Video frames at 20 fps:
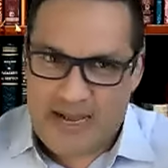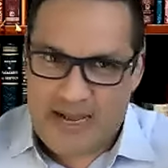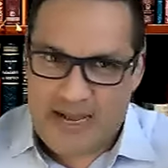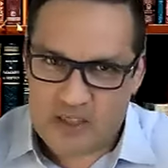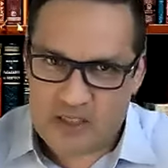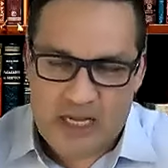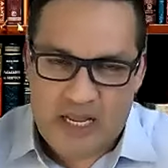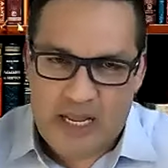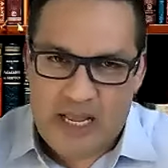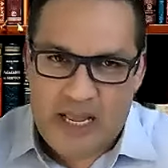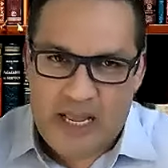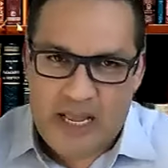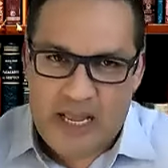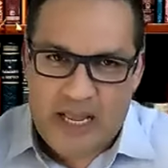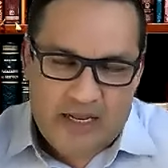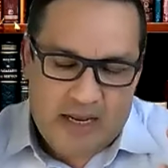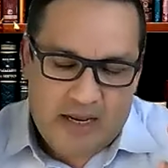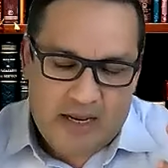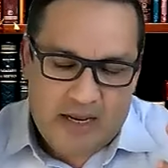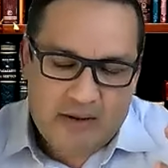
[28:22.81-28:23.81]
That just,
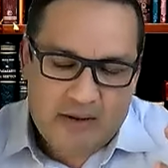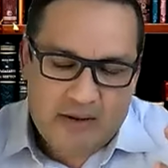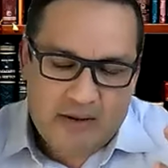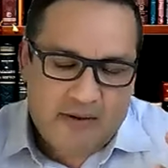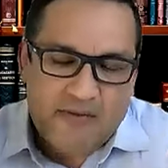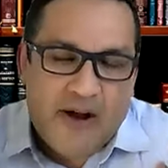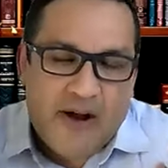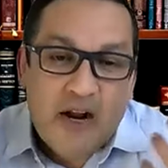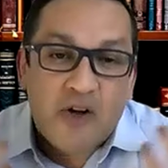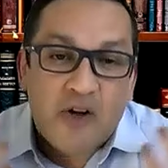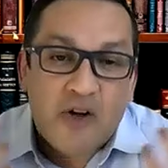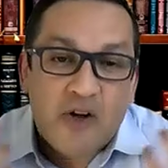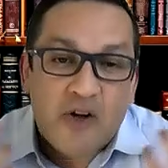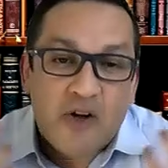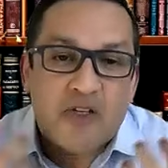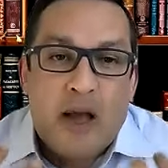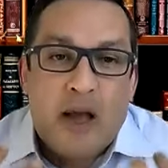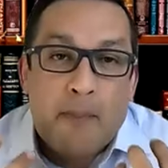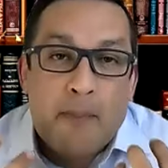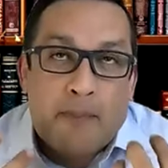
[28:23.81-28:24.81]
it
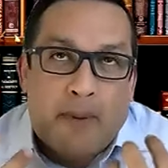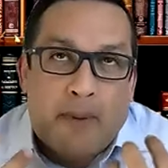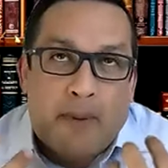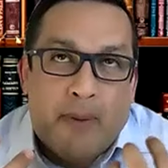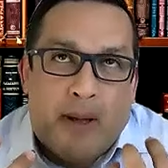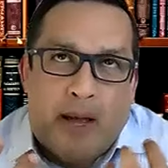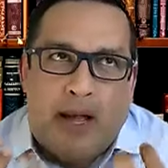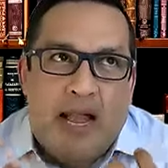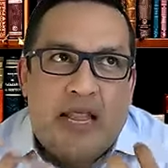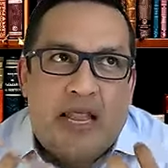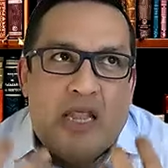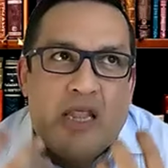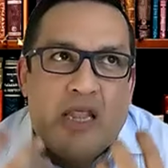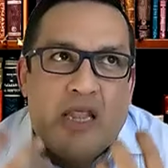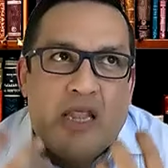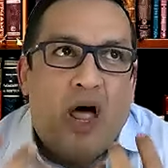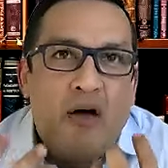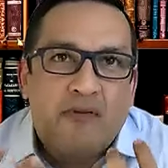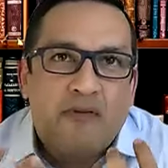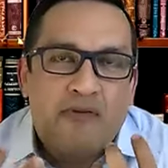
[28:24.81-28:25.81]
fires me up. I
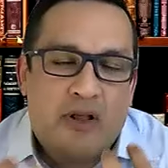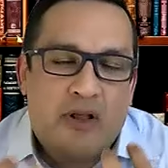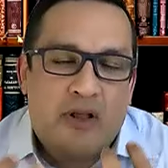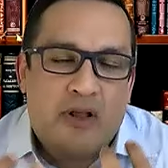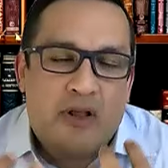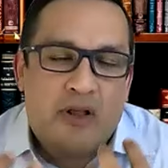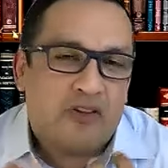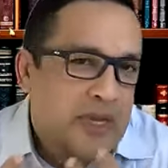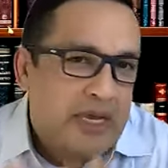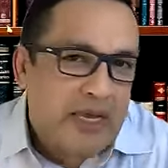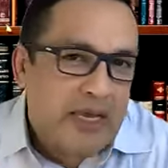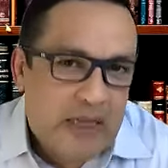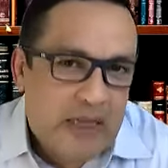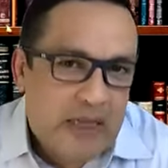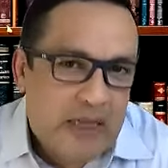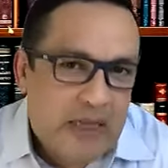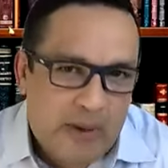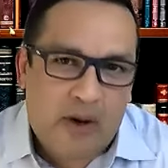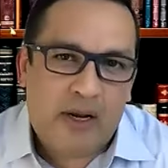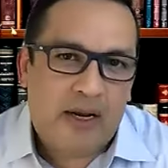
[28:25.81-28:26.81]
love
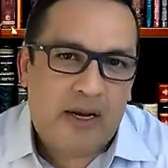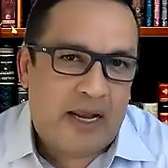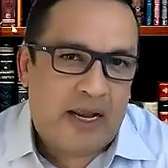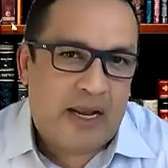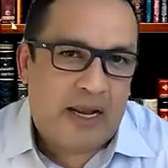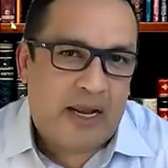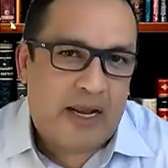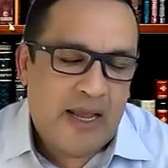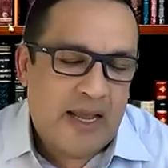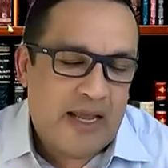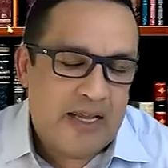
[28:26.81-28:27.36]
speaking about it.